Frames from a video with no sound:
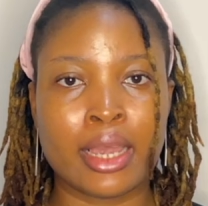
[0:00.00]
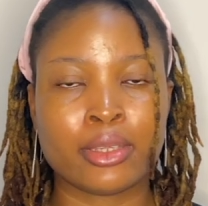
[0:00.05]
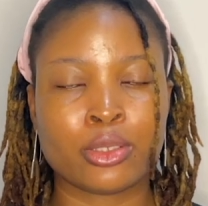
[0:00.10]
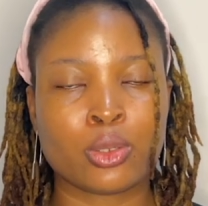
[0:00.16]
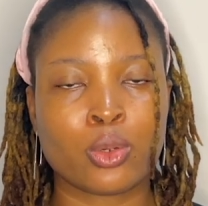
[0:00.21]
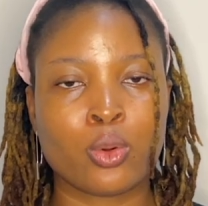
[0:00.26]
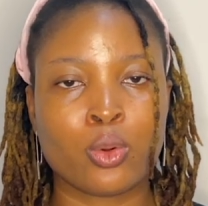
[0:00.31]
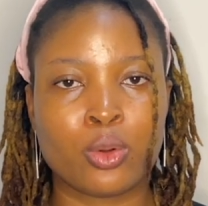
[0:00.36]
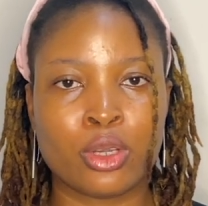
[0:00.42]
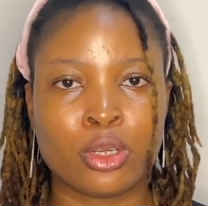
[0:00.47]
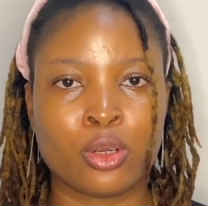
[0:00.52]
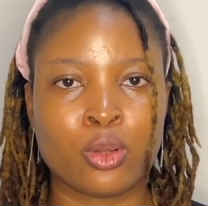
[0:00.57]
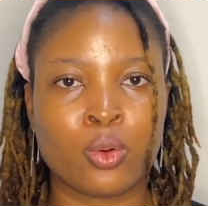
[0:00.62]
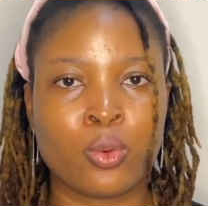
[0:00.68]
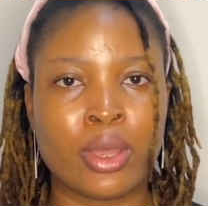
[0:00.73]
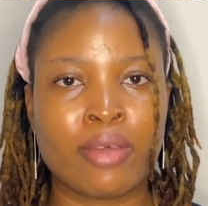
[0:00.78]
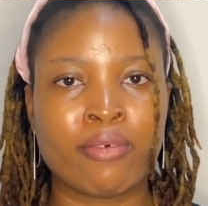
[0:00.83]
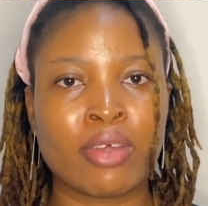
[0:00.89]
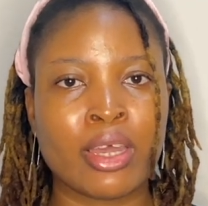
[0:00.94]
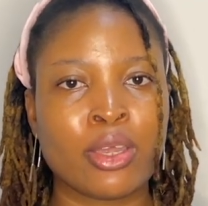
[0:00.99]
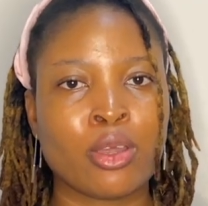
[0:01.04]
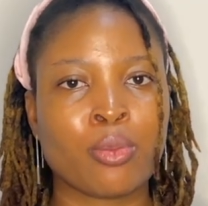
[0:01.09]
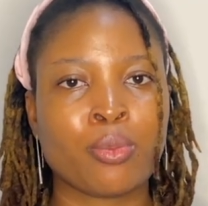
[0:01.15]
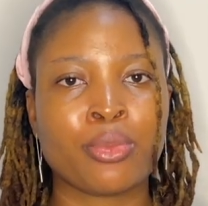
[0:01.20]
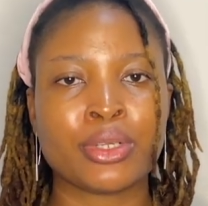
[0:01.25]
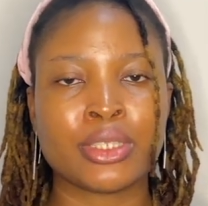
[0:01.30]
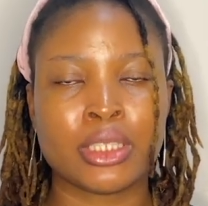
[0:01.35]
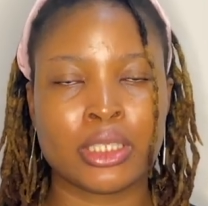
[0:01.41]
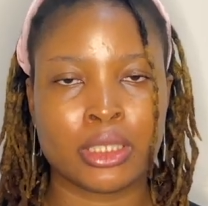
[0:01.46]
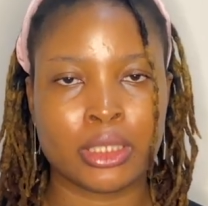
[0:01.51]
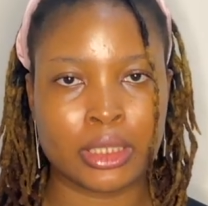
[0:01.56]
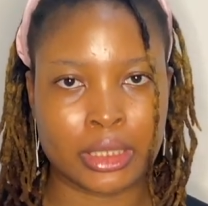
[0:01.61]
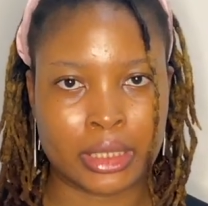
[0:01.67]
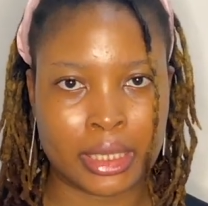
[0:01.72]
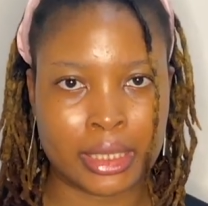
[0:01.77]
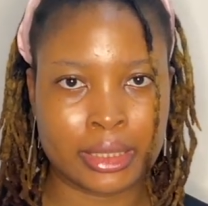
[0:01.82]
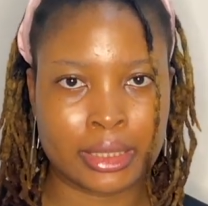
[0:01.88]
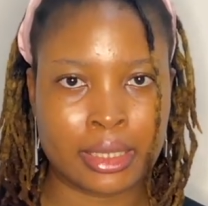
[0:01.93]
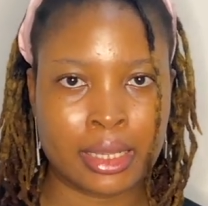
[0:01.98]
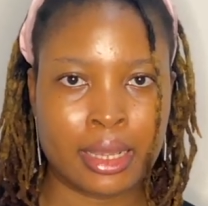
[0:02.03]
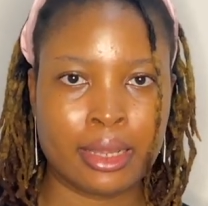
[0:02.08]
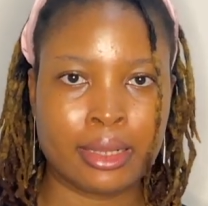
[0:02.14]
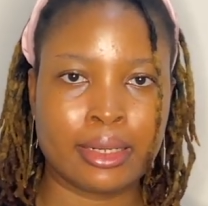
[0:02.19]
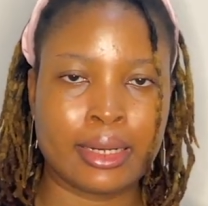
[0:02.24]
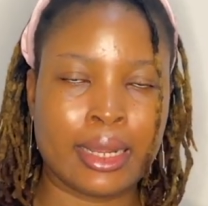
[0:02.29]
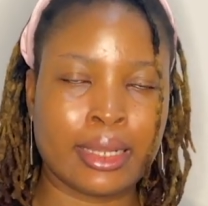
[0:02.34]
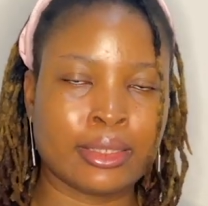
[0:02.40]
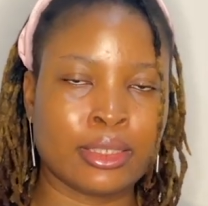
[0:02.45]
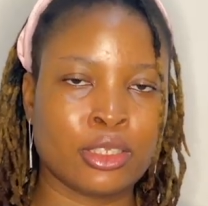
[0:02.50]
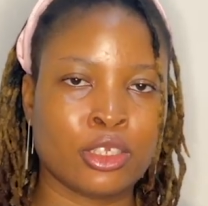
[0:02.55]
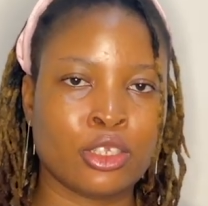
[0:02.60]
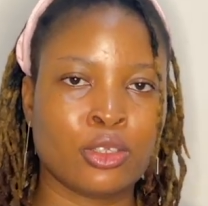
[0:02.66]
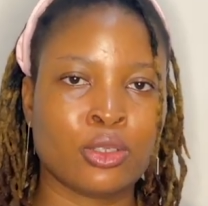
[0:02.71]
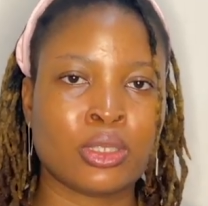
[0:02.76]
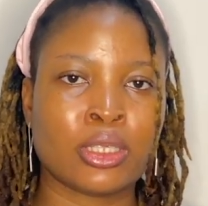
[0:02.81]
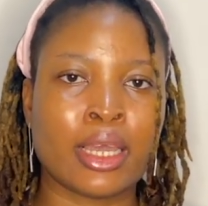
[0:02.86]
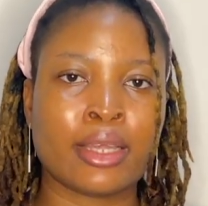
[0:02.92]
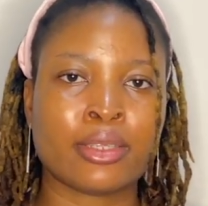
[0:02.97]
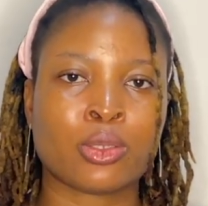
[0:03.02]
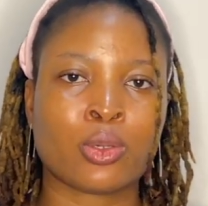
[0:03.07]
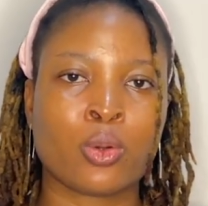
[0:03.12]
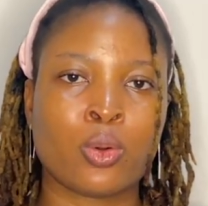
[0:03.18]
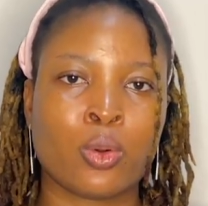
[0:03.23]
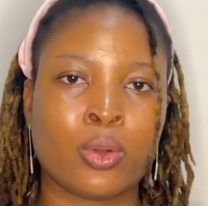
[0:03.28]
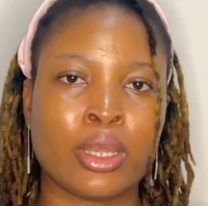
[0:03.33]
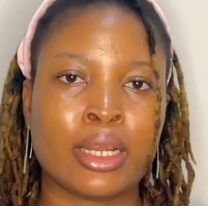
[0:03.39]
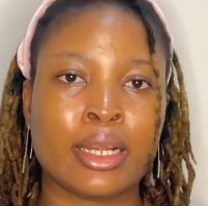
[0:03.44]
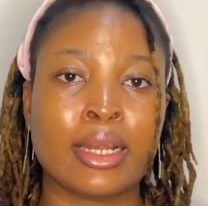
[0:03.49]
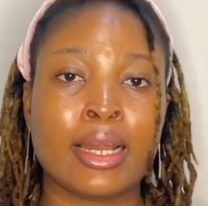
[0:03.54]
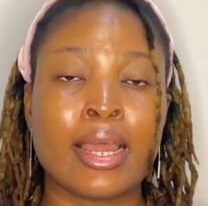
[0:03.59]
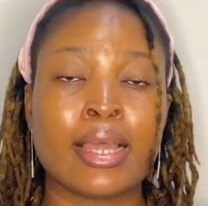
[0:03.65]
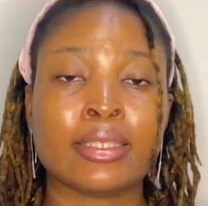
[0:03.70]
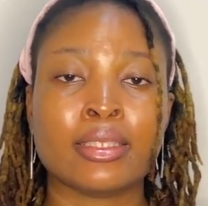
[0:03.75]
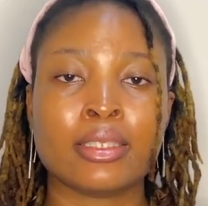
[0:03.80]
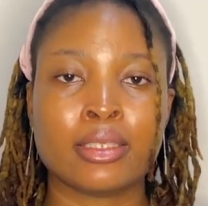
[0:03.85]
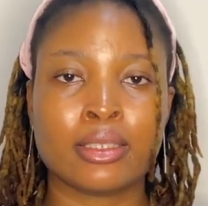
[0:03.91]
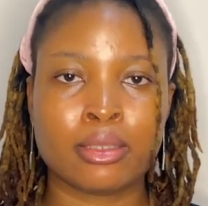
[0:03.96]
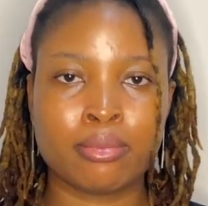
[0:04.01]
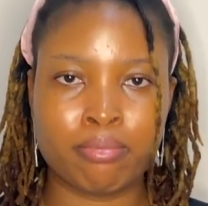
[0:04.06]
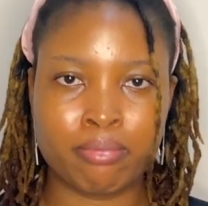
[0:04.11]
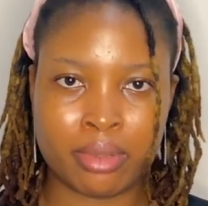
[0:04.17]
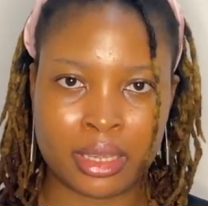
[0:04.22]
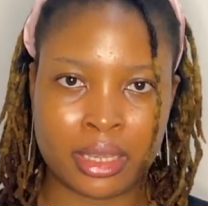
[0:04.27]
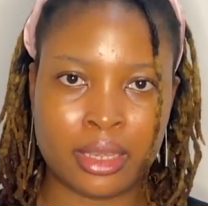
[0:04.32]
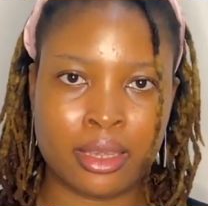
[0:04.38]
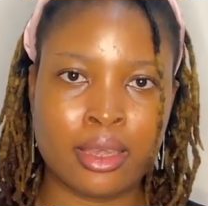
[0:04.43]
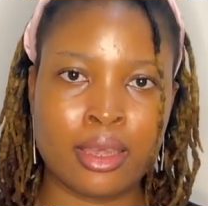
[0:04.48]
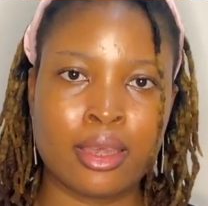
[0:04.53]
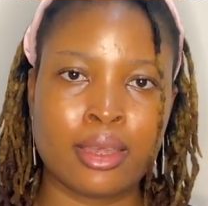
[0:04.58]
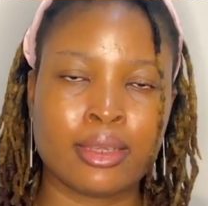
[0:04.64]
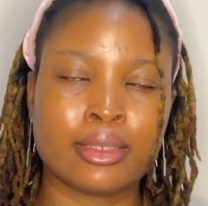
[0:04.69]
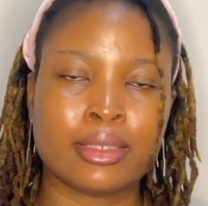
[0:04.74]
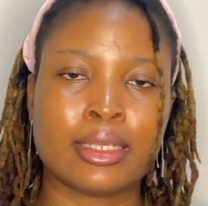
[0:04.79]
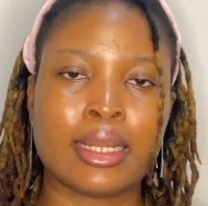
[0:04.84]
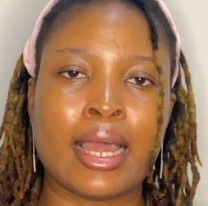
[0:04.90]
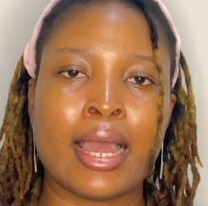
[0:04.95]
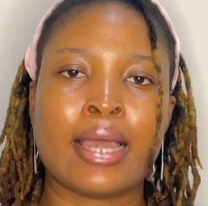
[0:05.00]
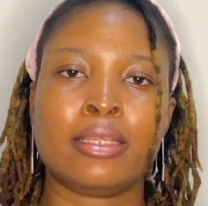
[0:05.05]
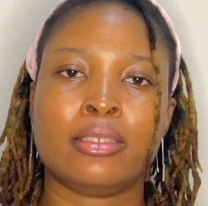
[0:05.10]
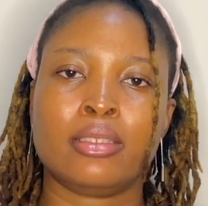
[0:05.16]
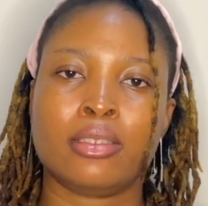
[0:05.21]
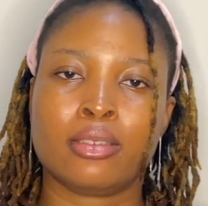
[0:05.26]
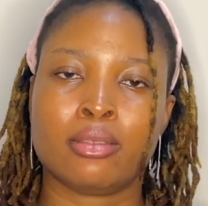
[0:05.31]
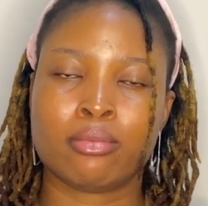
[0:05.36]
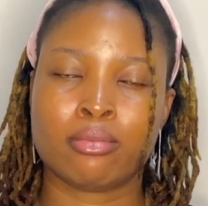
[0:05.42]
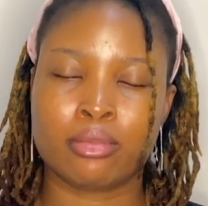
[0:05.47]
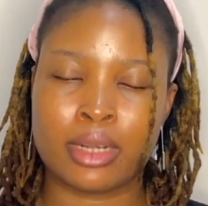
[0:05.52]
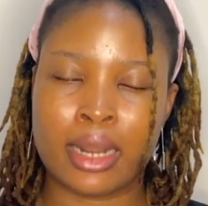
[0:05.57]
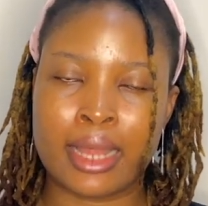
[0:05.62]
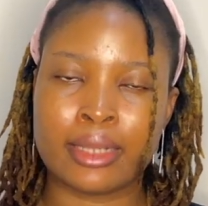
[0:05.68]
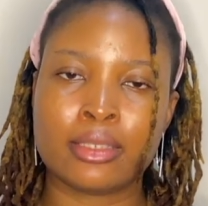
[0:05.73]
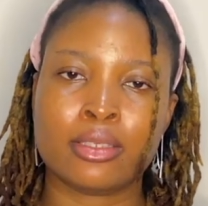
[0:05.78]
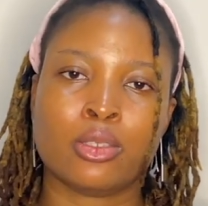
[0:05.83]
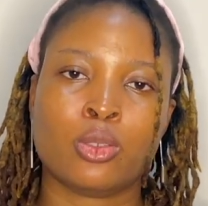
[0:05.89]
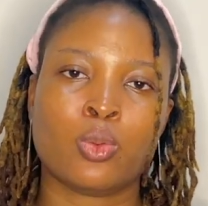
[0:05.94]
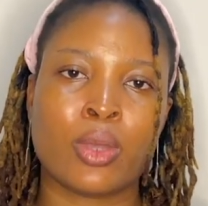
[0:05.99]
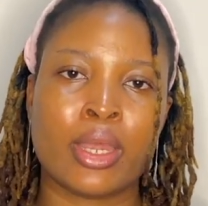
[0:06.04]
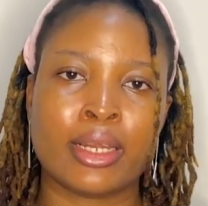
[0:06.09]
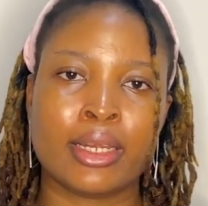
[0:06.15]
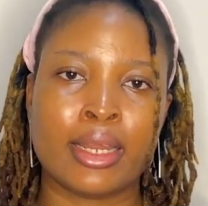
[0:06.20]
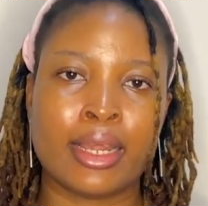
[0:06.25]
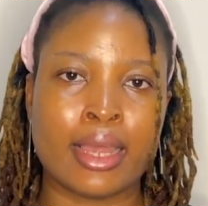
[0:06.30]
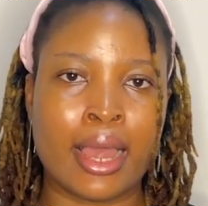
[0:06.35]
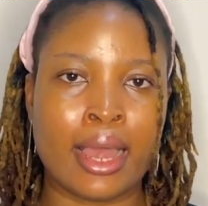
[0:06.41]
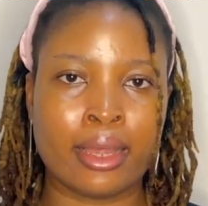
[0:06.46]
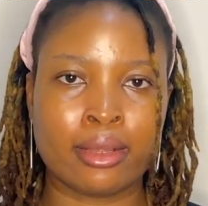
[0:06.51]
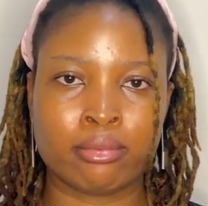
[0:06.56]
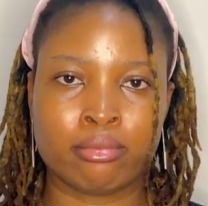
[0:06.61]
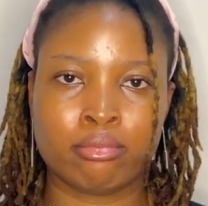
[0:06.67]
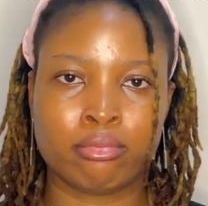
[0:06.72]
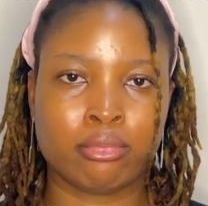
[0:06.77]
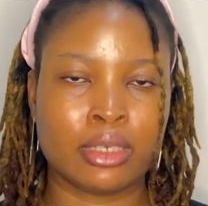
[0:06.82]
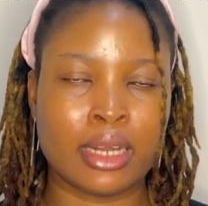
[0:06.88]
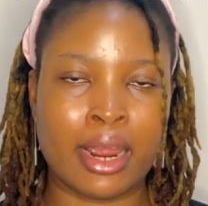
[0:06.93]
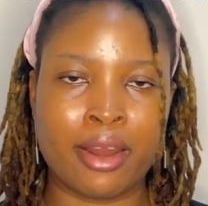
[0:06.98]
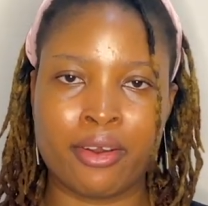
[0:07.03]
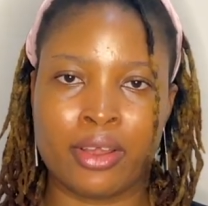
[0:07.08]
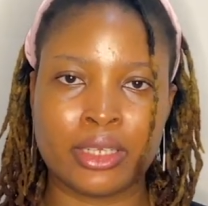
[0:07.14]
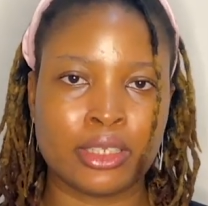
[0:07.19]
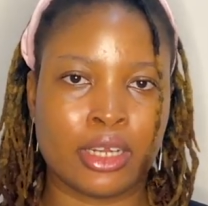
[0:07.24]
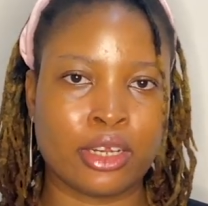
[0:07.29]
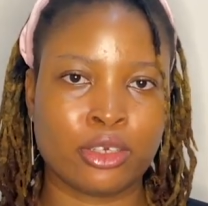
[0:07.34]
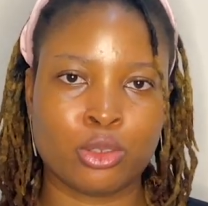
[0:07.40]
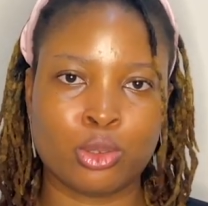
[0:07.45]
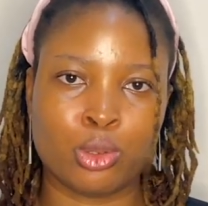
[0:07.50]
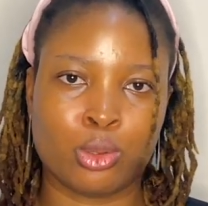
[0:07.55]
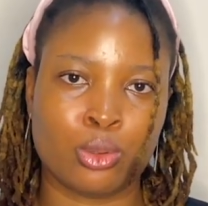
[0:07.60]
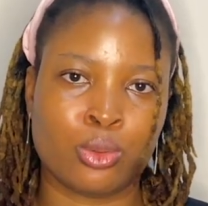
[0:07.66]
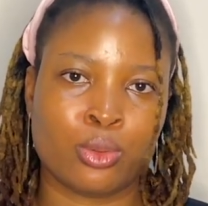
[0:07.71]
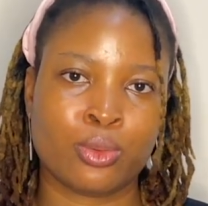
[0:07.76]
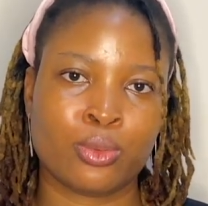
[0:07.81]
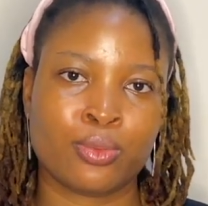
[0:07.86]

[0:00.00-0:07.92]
is going, or wherever your button says that the user is going, let it be that that is where they are directed to.